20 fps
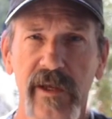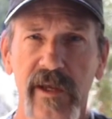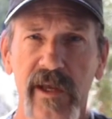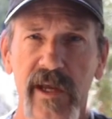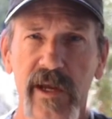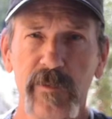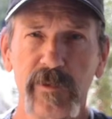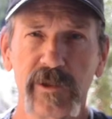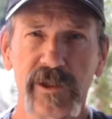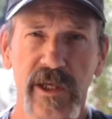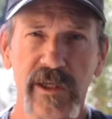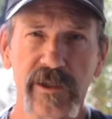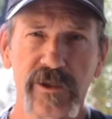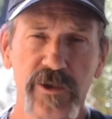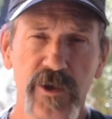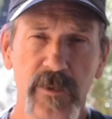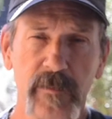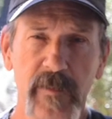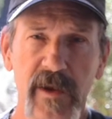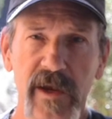he was
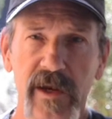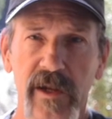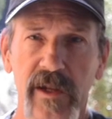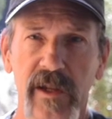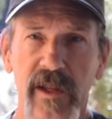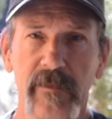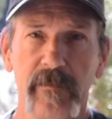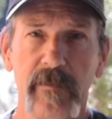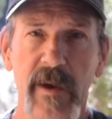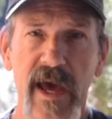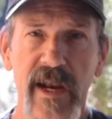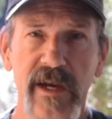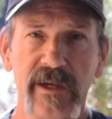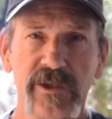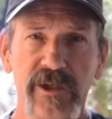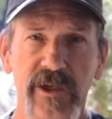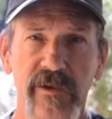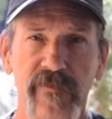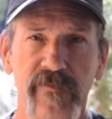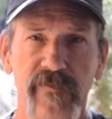instrumental in
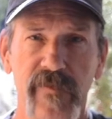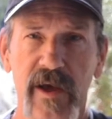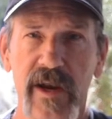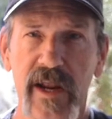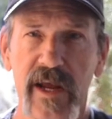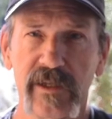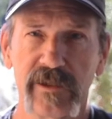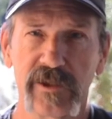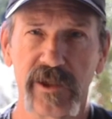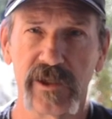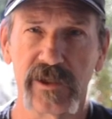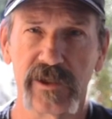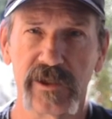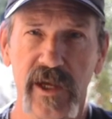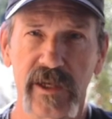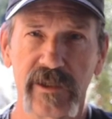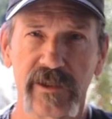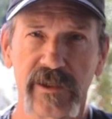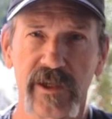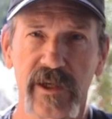managing finances
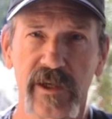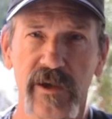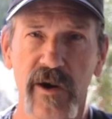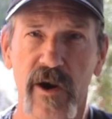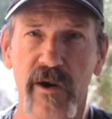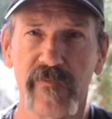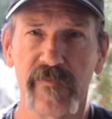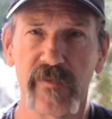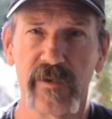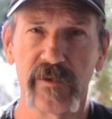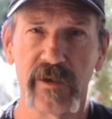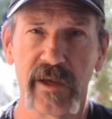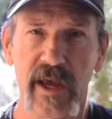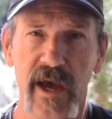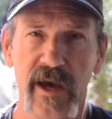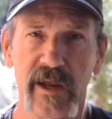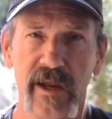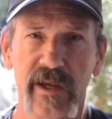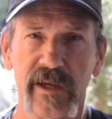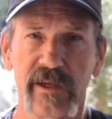such that Garfield
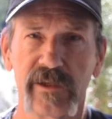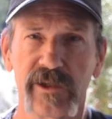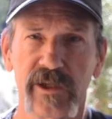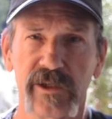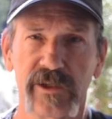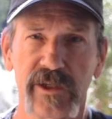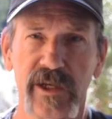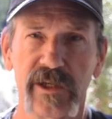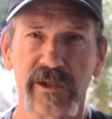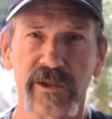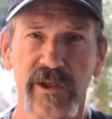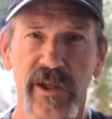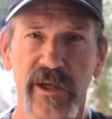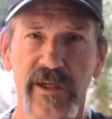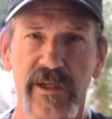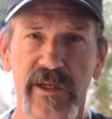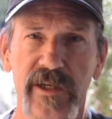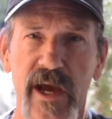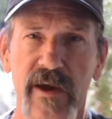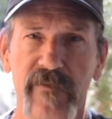County is essentially
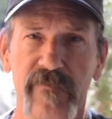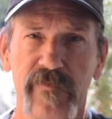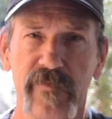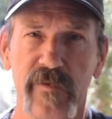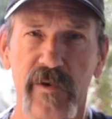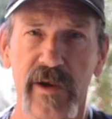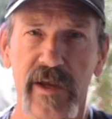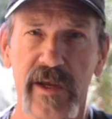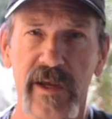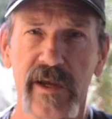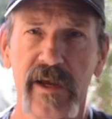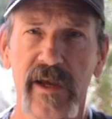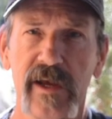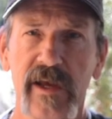debt-free